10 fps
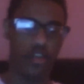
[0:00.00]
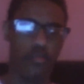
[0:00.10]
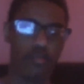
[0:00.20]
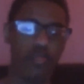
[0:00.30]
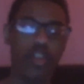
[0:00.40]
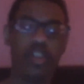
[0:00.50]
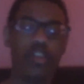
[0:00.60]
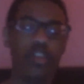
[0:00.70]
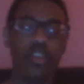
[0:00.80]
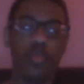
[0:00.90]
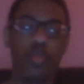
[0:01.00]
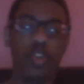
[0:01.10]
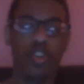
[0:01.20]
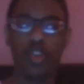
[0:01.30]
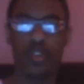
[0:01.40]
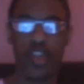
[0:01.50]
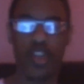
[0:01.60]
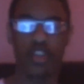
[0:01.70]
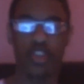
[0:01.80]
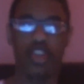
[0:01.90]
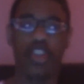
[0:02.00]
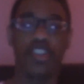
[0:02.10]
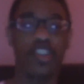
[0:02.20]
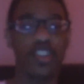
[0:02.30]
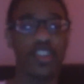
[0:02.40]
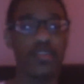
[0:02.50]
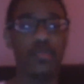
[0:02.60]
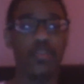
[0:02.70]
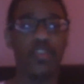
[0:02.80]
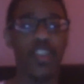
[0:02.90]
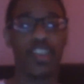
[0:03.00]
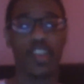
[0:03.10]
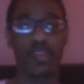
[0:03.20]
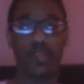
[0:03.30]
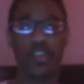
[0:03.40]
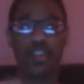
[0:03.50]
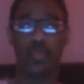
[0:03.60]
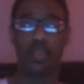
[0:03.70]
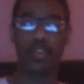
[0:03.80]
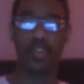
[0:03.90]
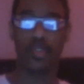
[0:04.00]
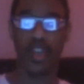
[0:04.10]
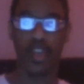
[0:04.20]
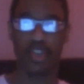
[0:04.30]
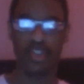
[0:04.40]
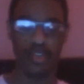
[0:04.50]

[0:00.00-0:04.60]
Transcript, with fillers: being in one location because this is a movie that takes place in one location